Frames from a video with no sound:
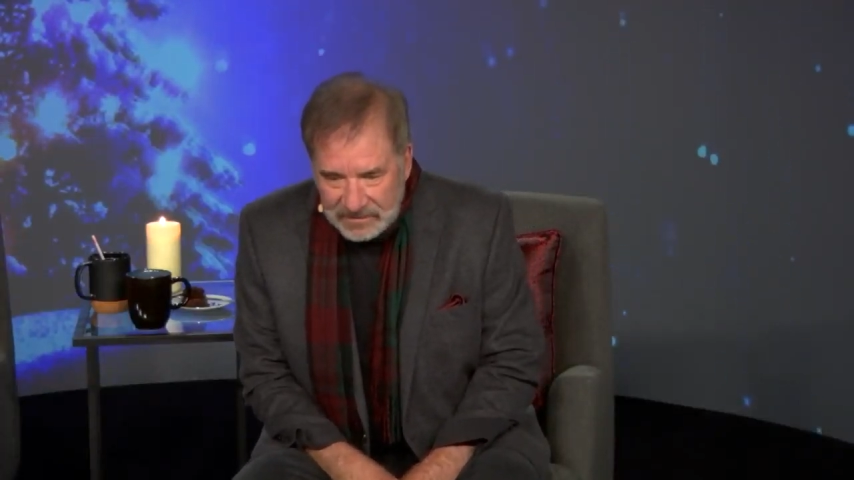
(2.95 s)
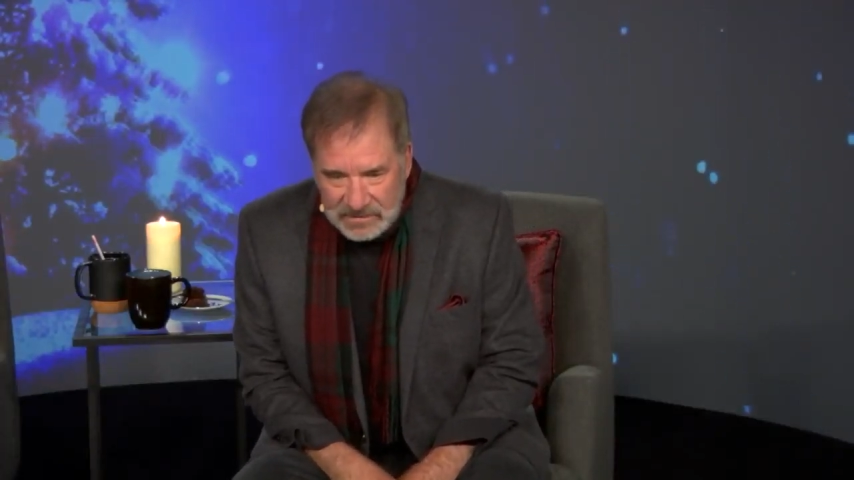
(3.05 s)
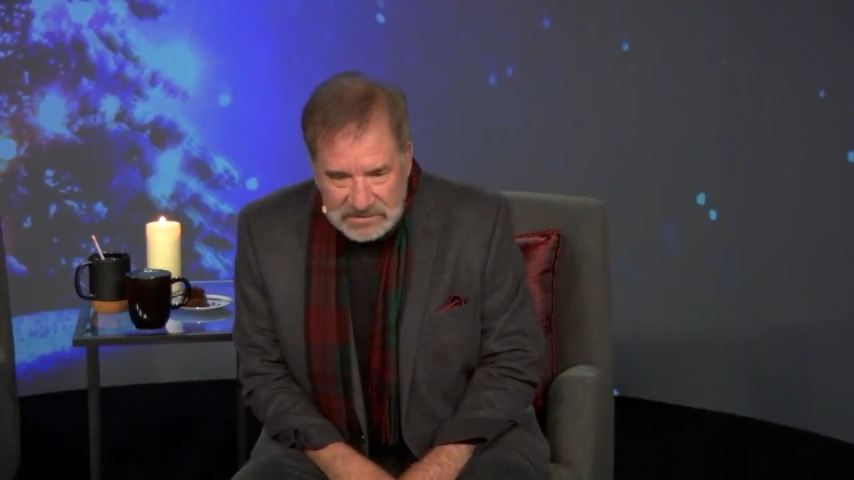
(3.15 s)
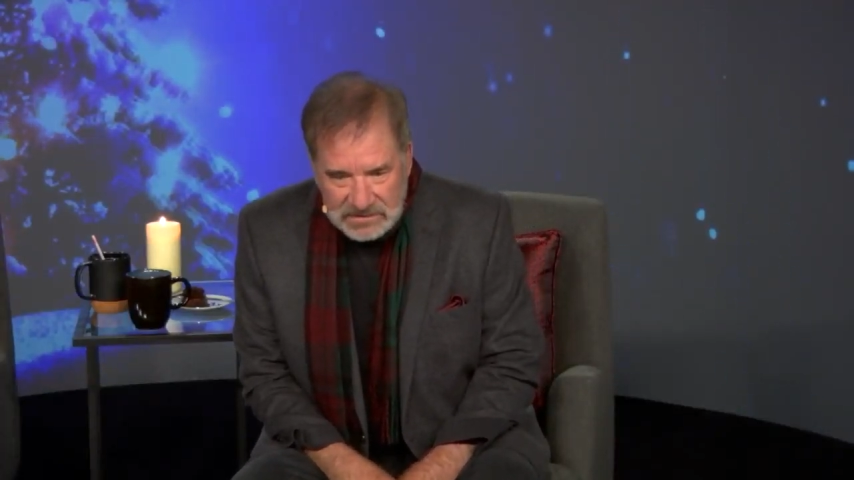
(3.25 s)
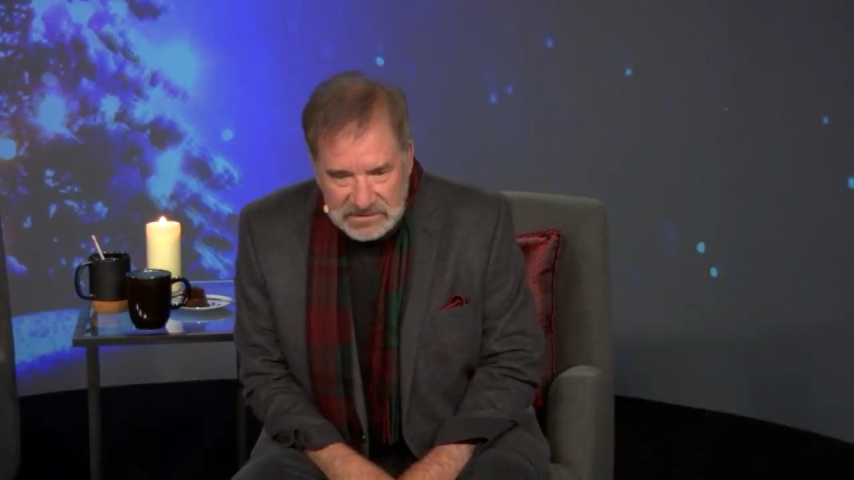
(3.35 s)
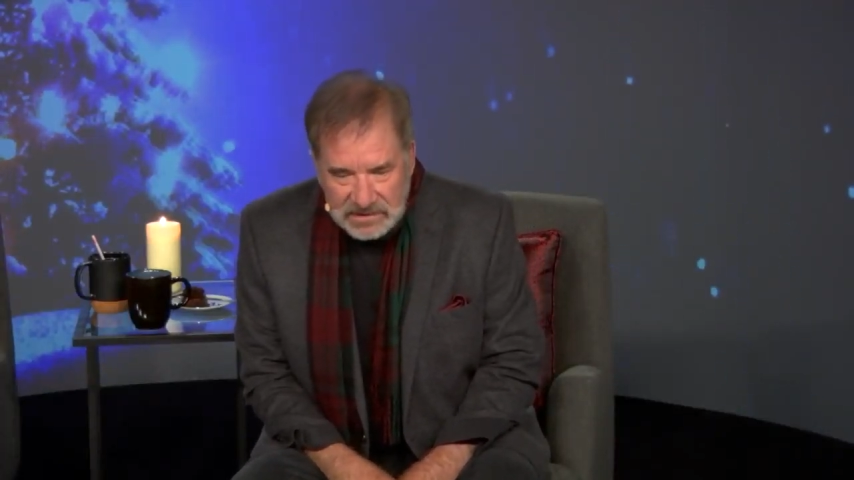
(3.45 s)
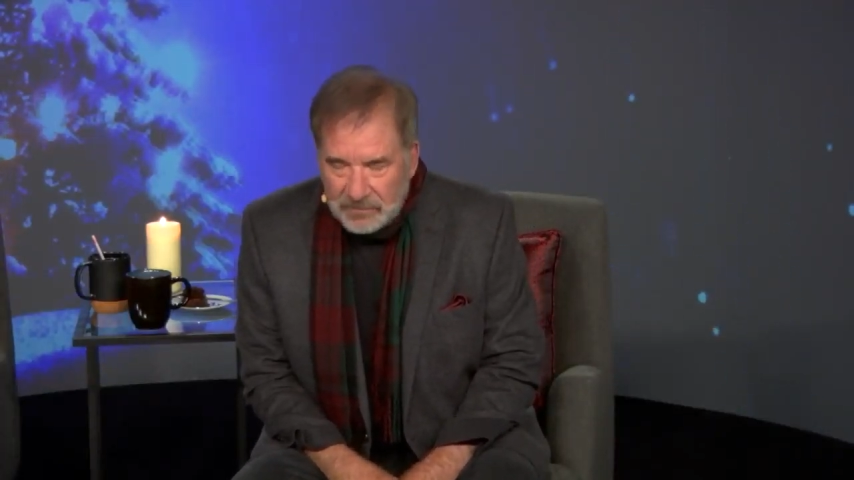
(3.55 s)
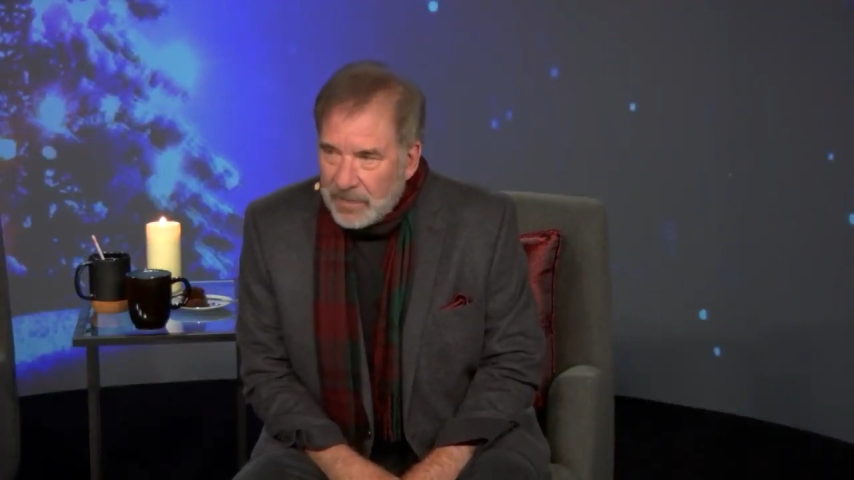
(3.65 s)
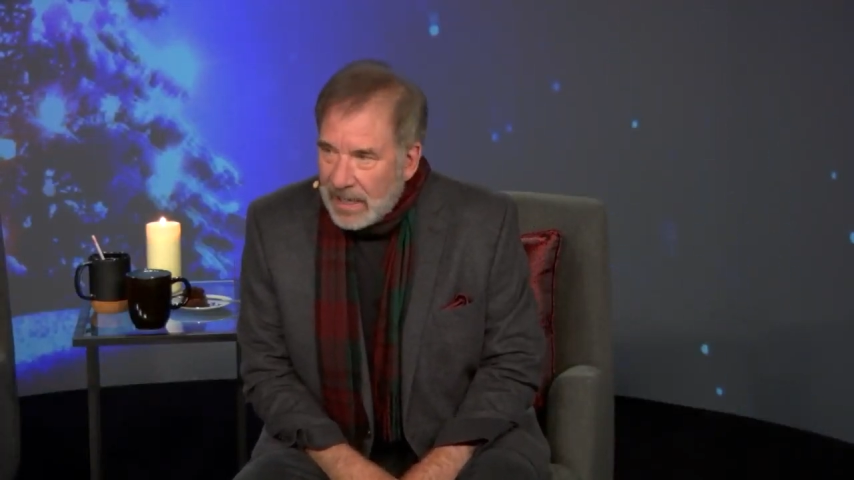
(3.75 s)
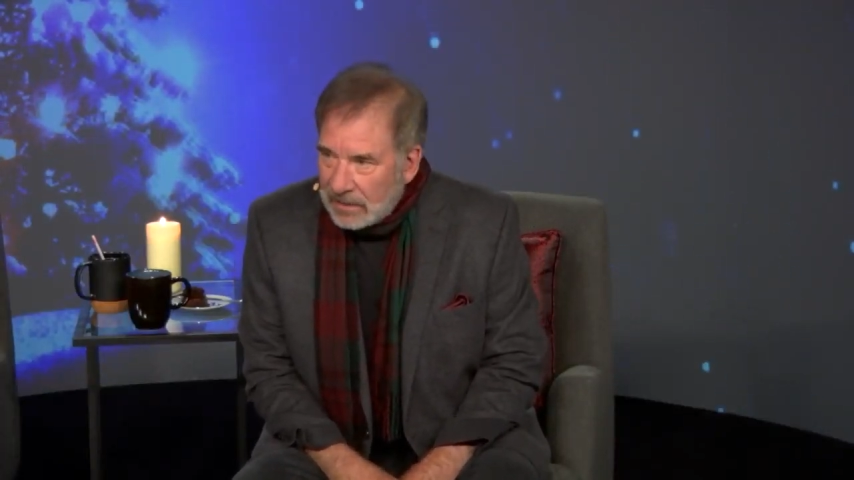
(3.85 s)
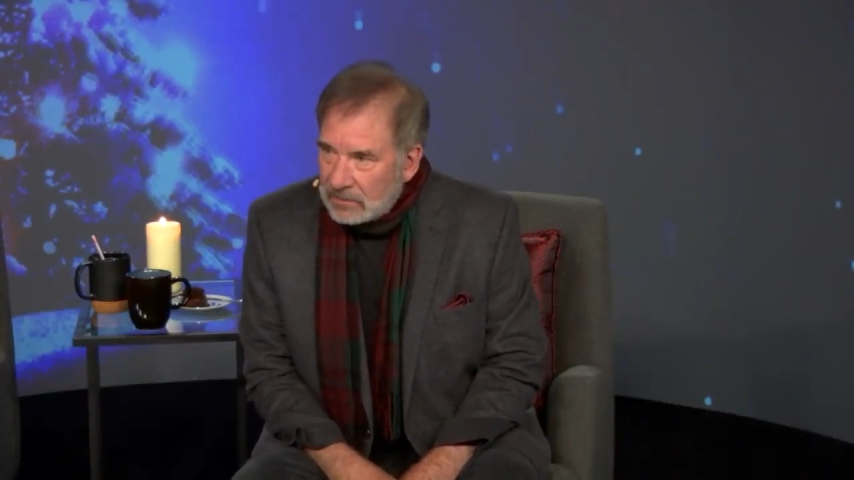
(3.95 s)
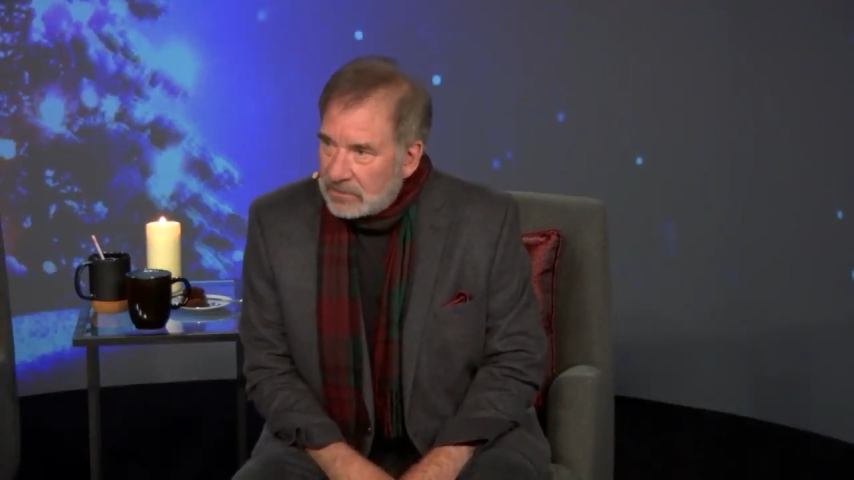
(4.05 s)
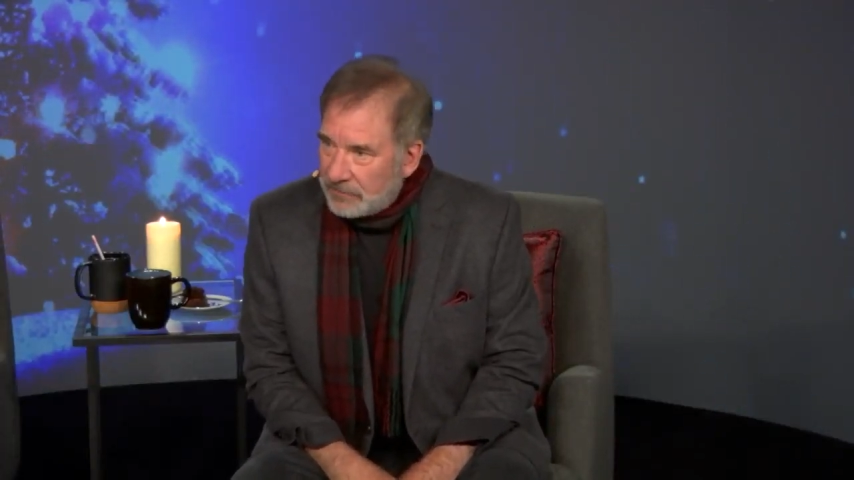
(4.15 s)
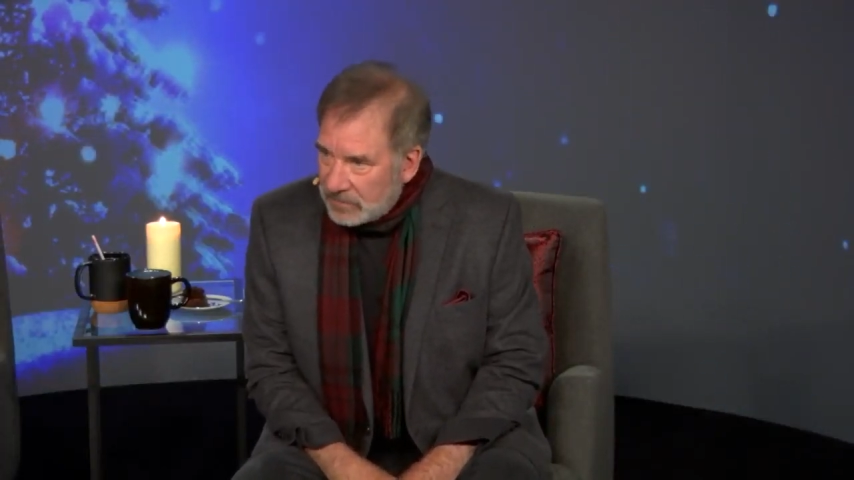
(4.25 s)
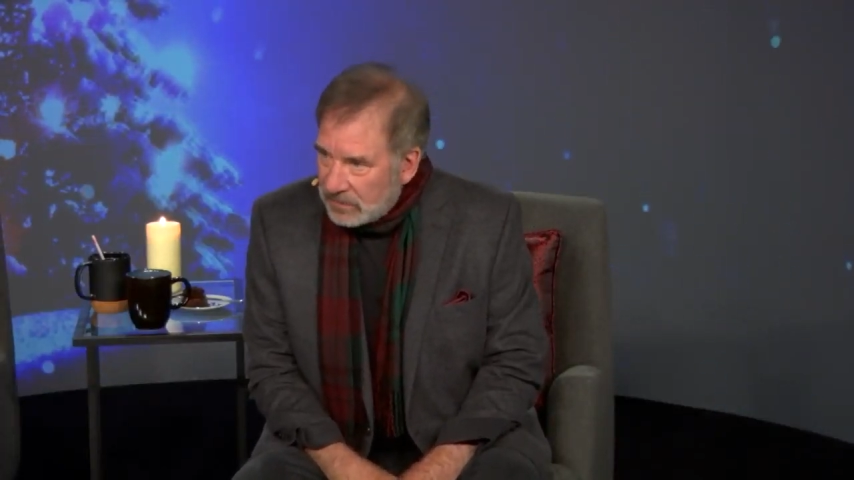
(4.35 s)
this is the
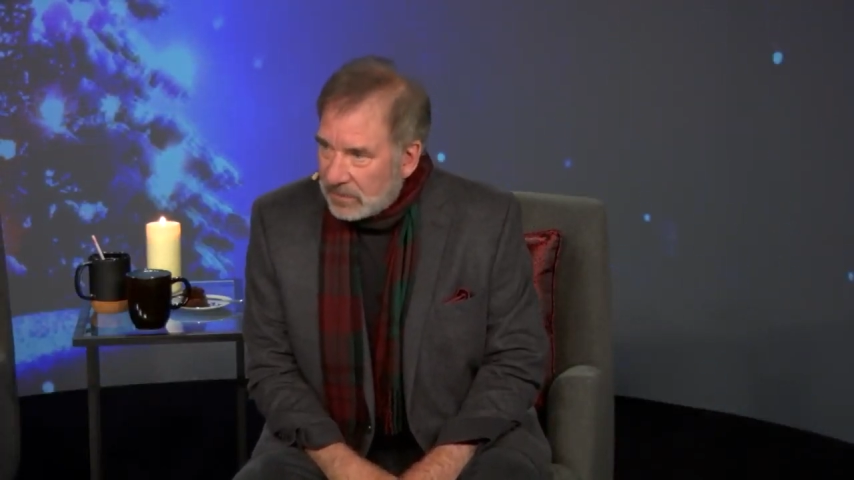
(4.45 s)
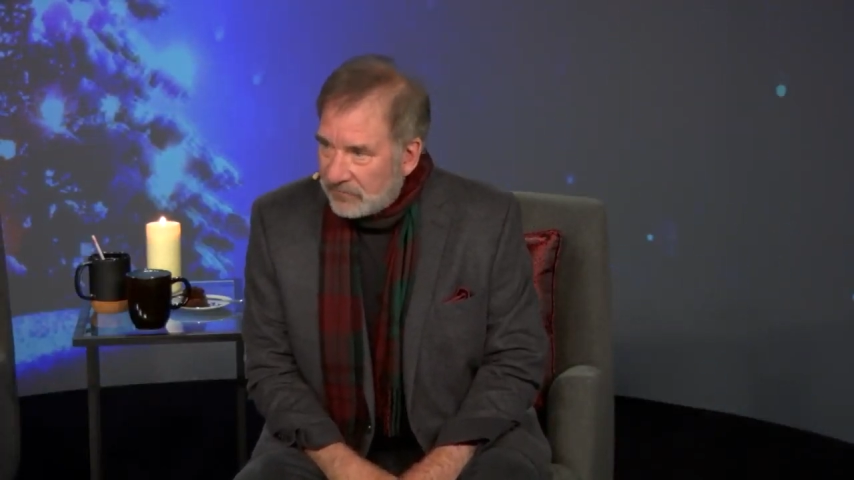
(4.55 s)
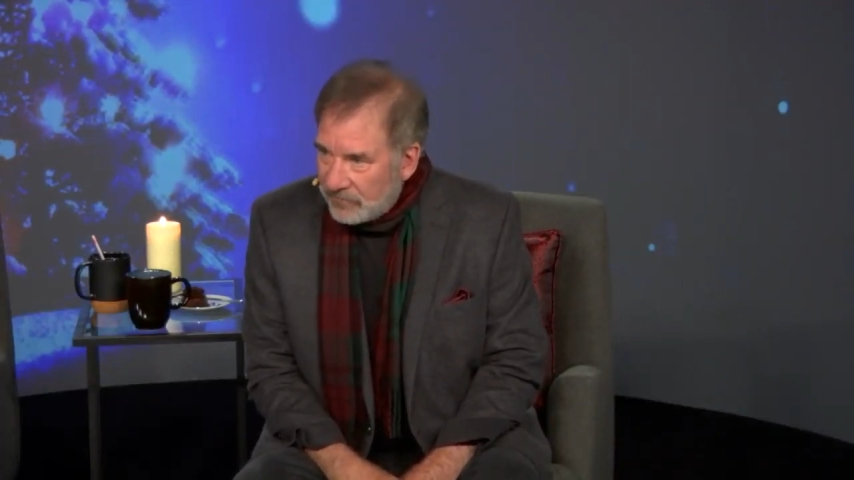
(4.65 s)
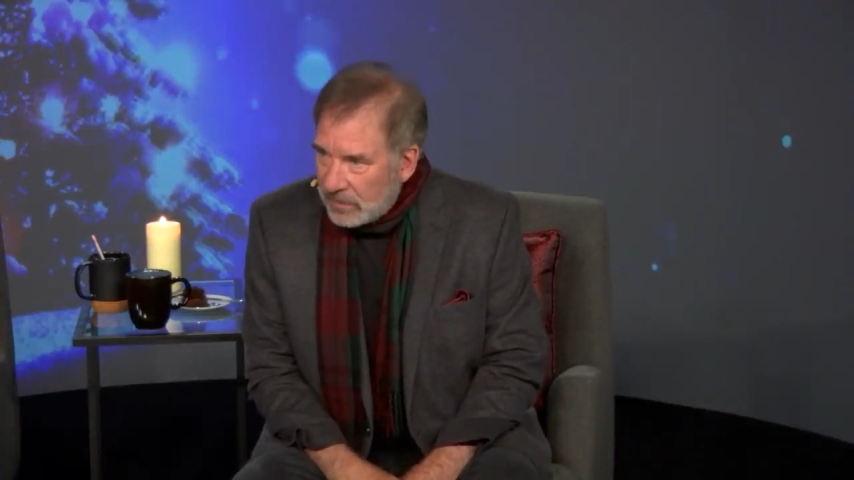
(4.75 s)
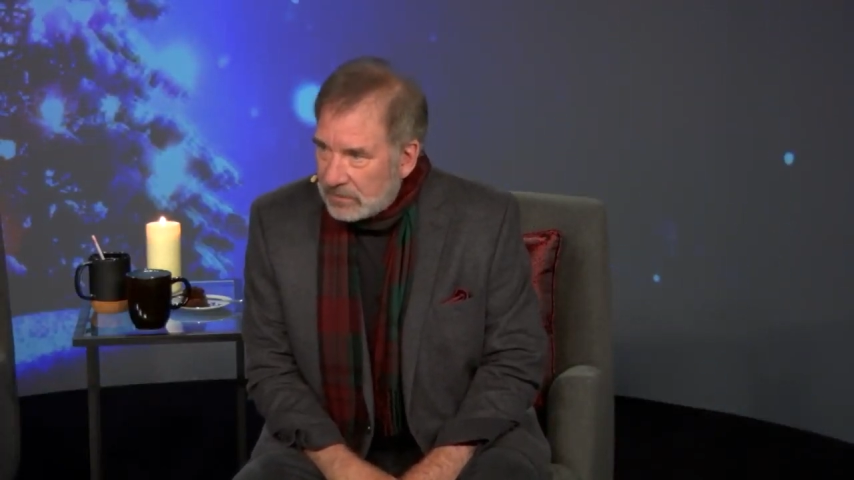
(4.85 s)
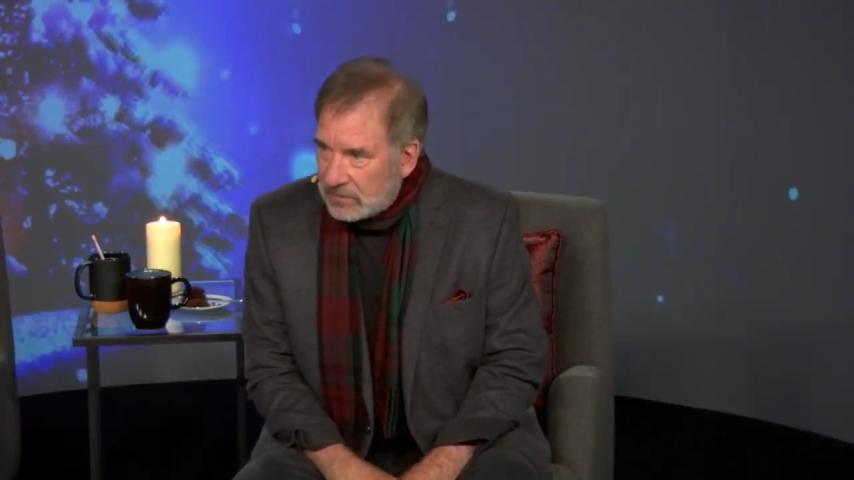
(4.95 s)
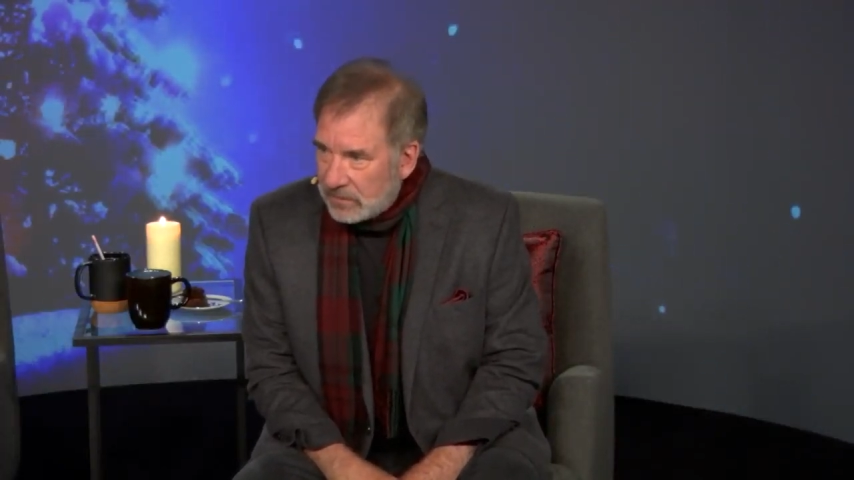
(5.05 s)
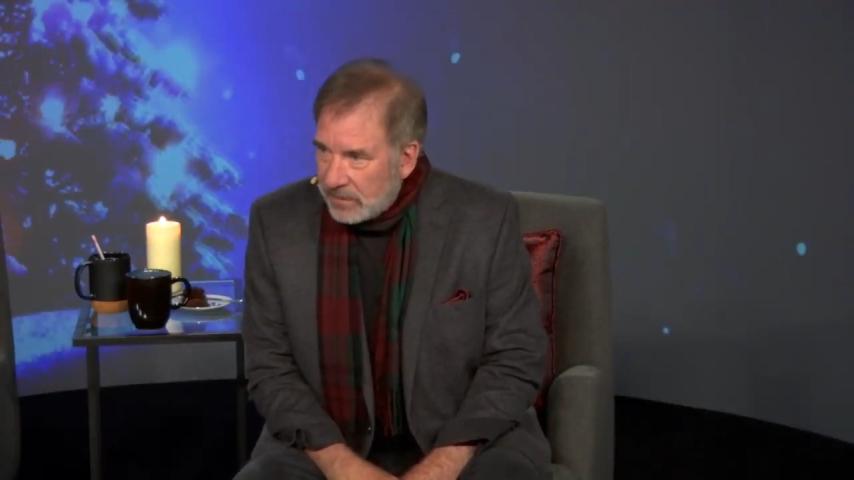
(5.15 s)
apocalyptic event,